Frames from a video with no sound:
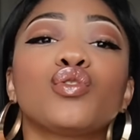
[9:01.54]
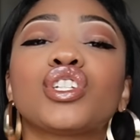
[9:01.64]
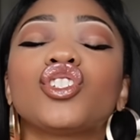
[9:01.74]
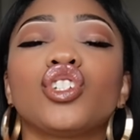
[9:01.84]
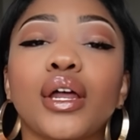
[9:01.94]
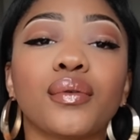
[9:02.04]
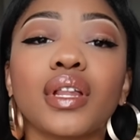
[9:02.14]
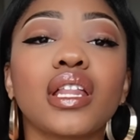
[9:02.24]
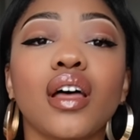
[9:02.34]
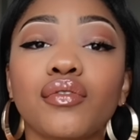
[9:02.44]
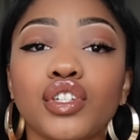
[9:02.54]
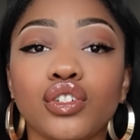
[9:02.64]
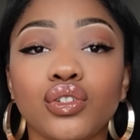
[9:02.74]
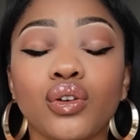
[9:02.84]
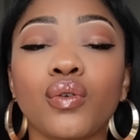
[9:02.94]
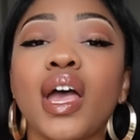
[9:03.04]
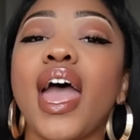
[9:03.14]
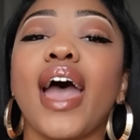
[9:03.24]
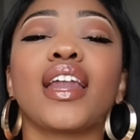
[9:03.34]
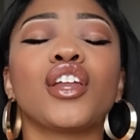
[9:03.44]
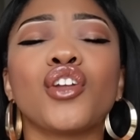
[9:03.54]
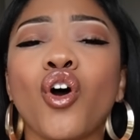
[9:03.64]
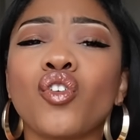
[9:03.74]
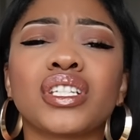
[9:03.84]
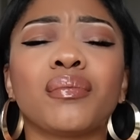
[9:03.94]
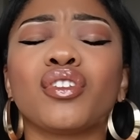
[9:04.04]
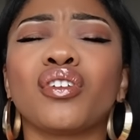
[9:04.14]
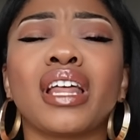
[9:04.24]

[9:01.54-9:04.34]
you just generally love to do. And I know some of you are